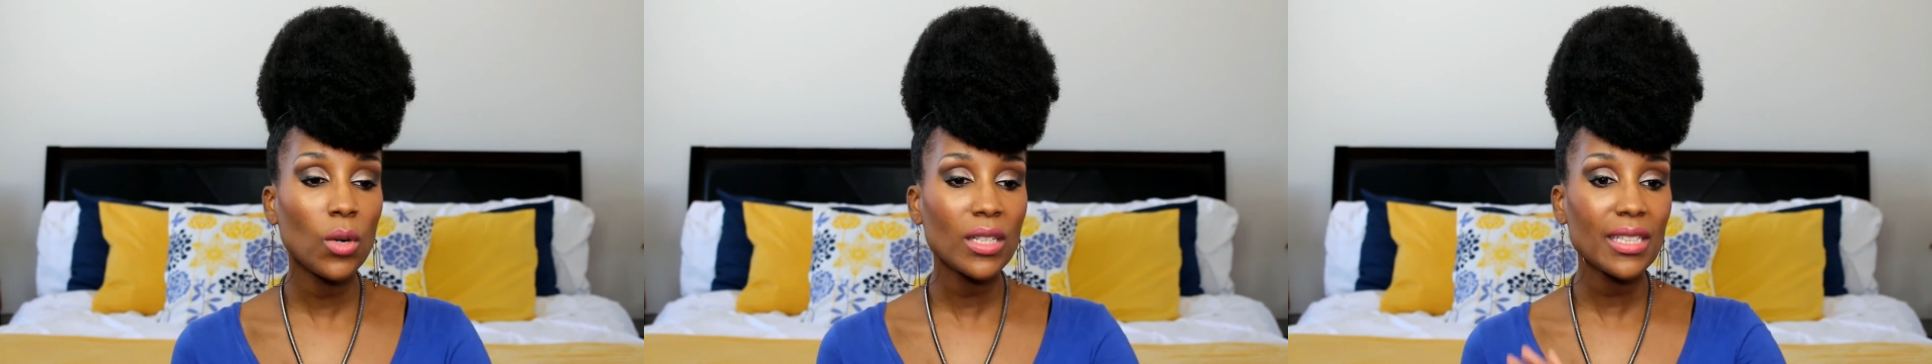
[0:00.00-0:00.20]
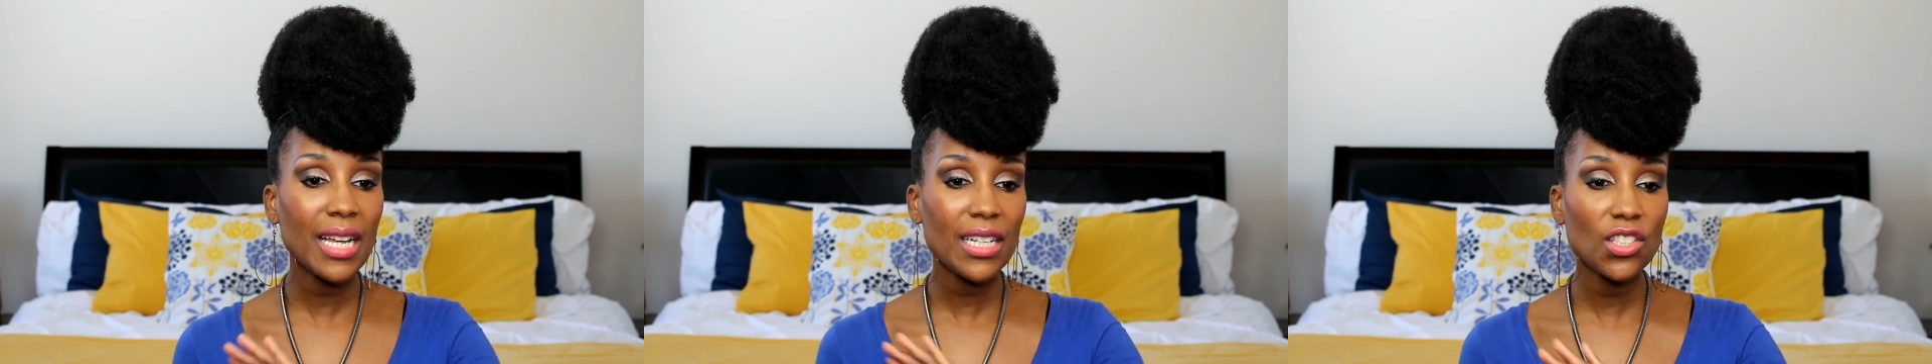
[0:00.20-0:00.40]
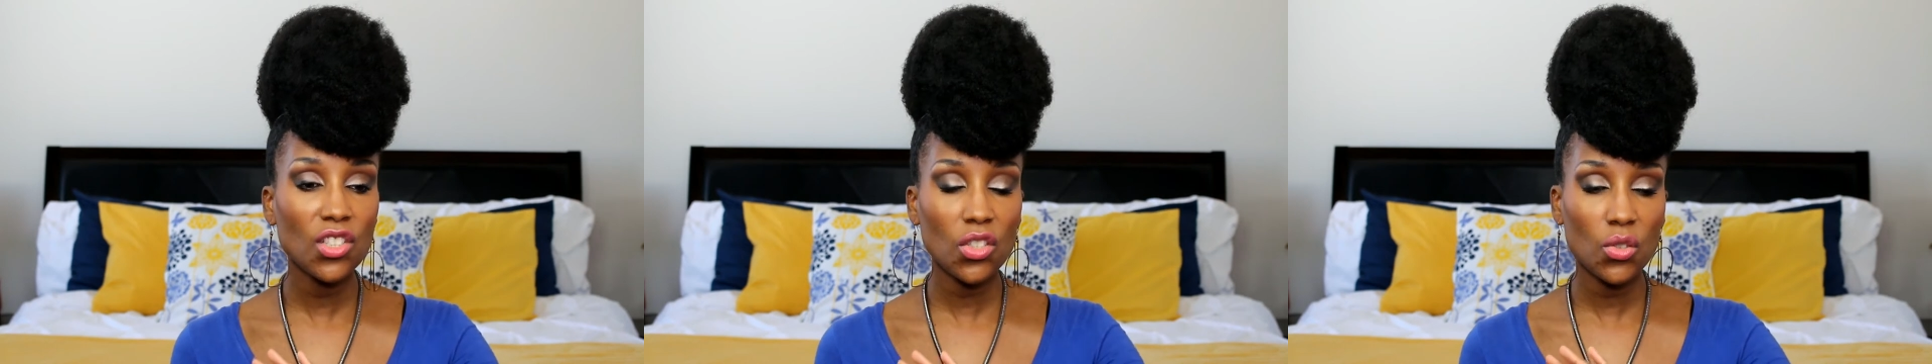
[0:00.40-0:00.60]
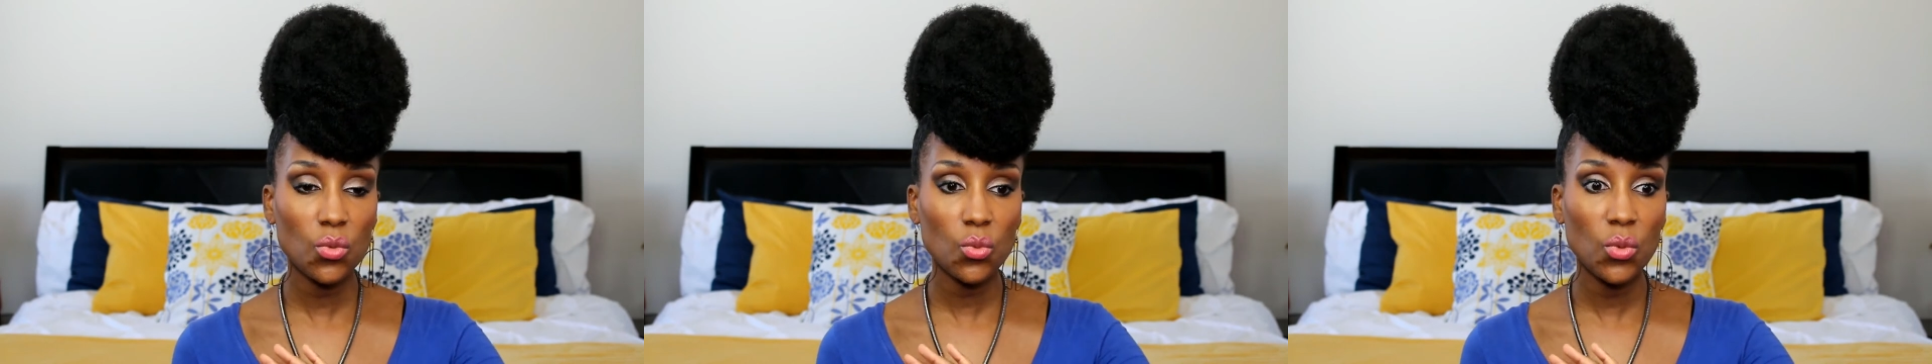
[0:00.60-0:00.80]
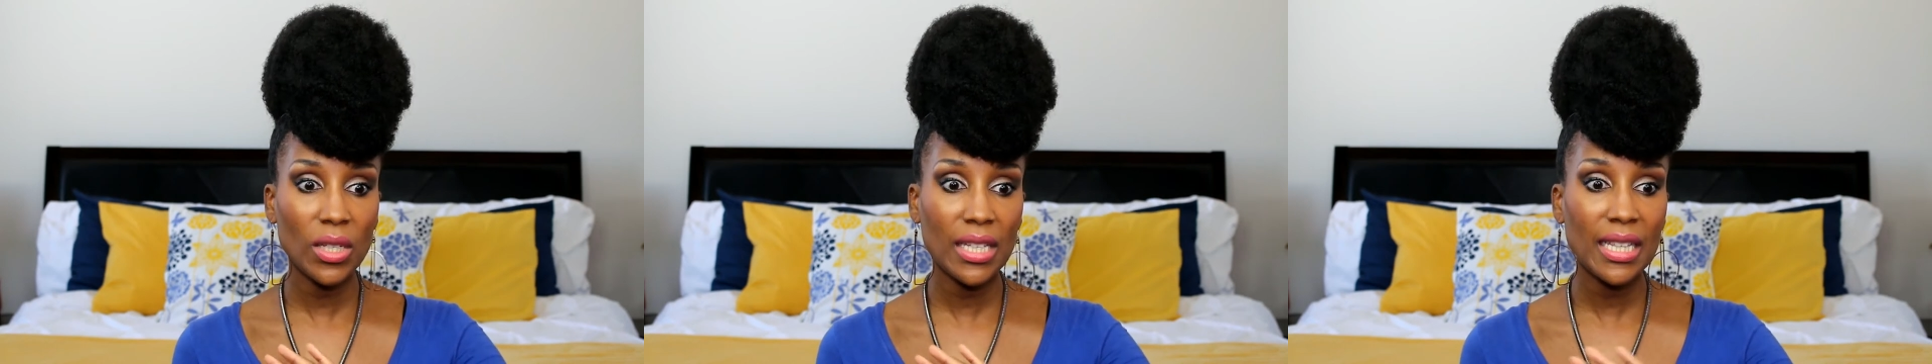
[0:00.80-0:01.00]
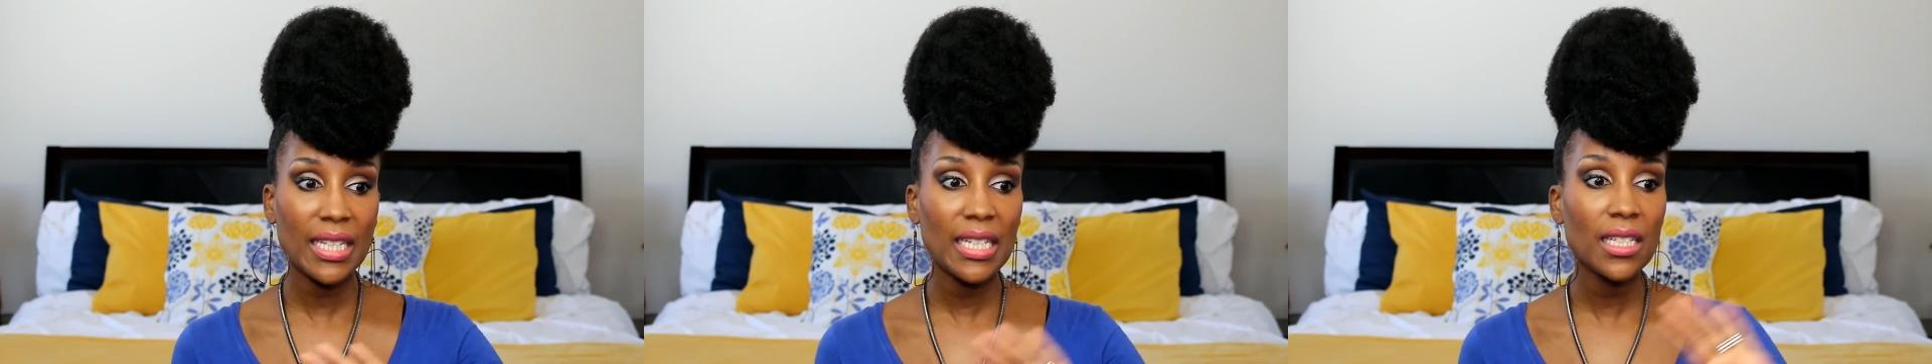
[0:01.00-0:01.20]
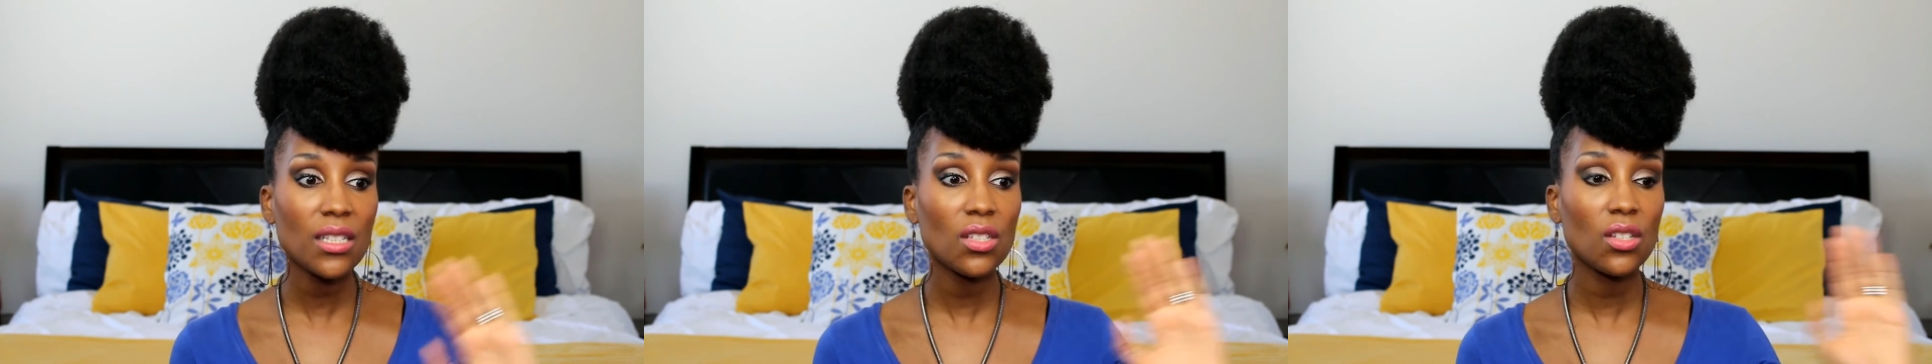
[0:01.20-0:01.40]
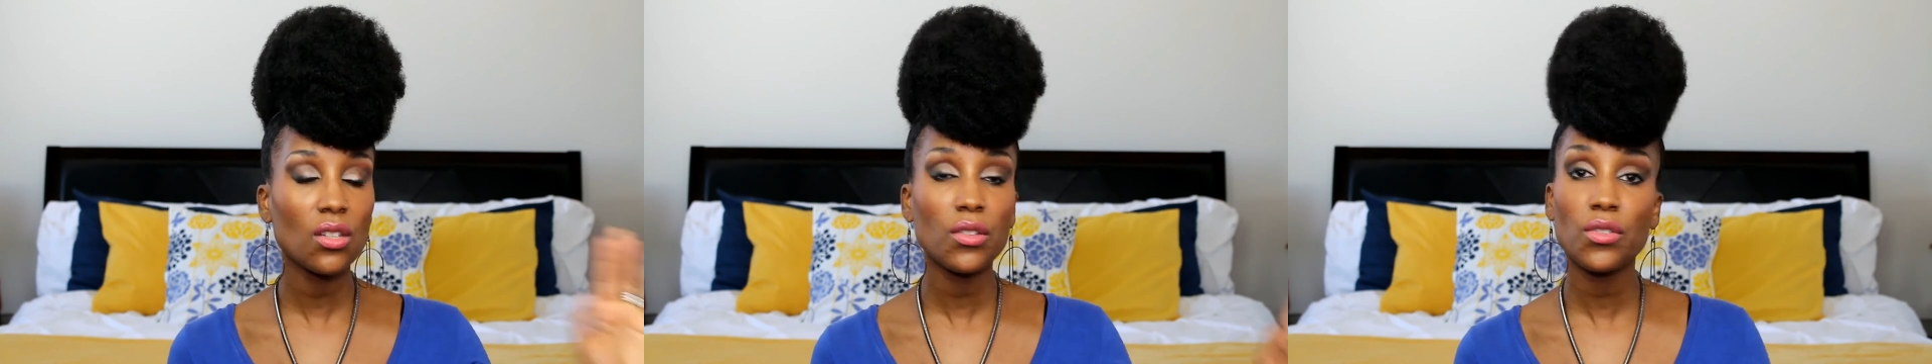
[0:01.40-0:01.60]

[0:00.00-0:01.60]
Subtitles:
Once I just released